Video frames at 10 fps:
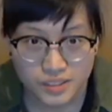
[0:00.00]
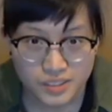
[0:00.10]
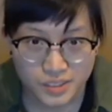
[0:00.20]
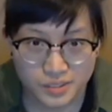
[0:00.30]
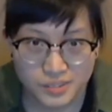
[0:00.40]

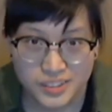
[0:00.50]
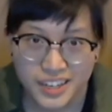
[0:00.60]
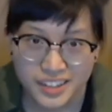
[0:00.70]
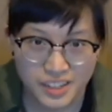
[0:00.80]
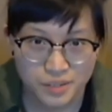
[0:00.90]
So
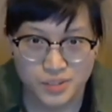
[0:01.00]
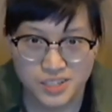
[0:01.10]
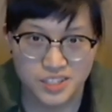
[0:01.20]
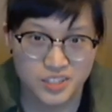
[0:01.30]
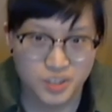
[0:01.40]
yeah, that
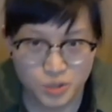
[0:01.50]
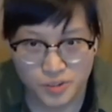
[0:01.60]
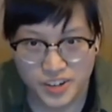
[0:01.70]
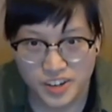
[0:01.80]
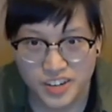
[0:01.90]
was the Ghost
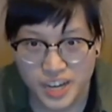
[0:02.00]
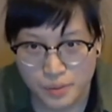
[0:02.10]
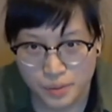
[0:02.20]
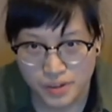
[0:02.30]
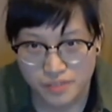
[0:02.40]
Radar
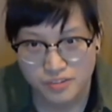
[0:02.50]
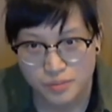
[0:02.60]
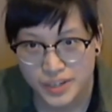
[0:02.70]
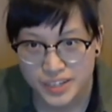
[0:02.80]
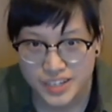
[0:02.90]
game I made for
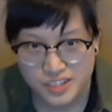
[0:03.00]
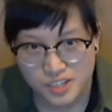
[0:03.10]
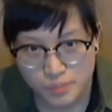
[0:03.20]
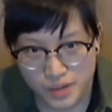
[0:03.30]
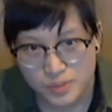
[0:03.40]
my
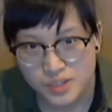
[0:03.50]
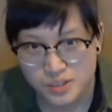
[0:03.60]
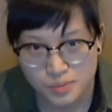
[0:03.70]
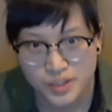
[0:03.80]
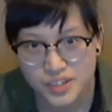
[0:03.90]
cousin's babies
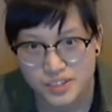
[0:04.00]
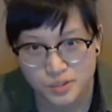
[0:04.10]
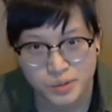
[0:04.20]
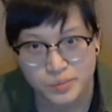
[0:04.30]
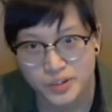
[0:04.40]
to play.
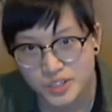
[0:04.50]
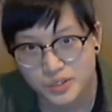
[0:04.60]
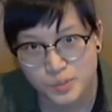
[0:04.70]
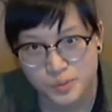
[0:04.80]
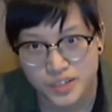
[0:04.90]
So what I'm going to
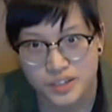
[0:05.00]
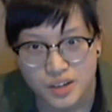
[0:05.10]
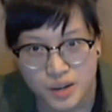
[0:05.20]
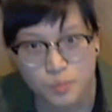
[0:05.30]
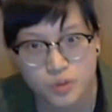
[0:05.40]
do is put
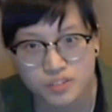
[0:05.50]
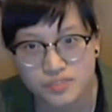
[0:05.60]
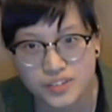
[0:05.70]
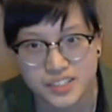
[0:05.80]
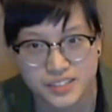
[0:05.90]
more
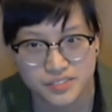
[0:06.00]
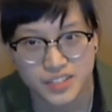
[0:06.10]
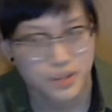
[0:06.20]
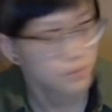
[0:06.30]
reflective tape